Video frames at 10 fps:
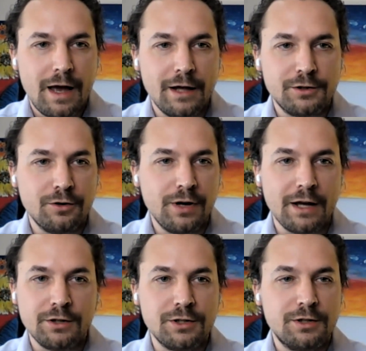And so,
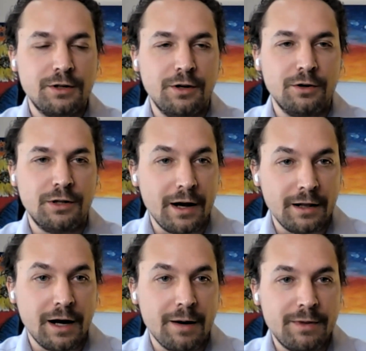yeah, just,
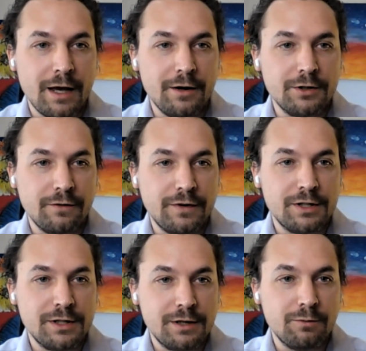dialing up the energy
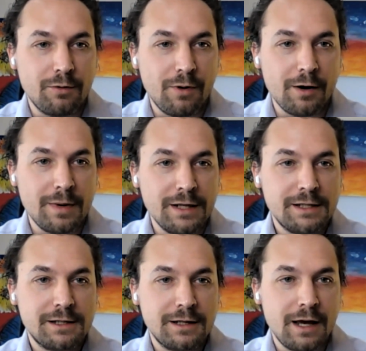efficiency
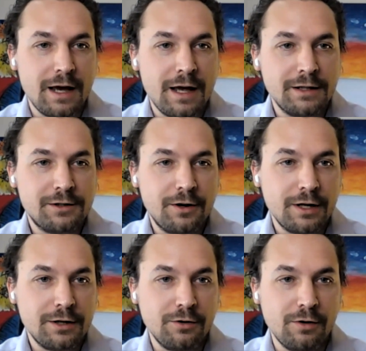requirements and
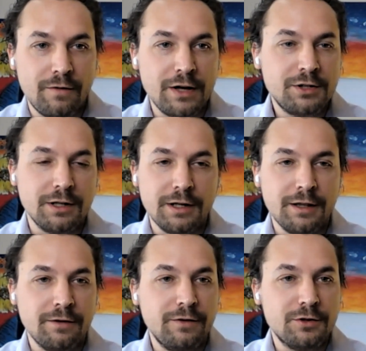starting to eventually
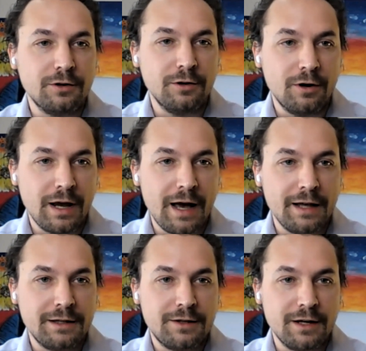in the future look
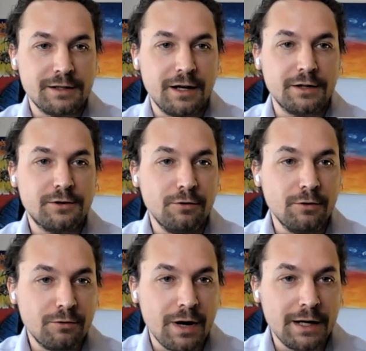at things like
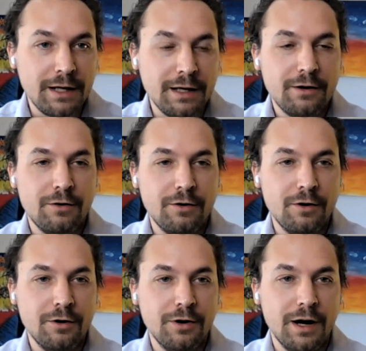solar ready
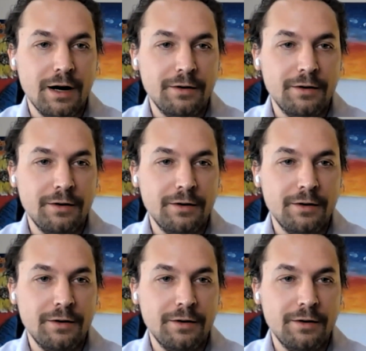or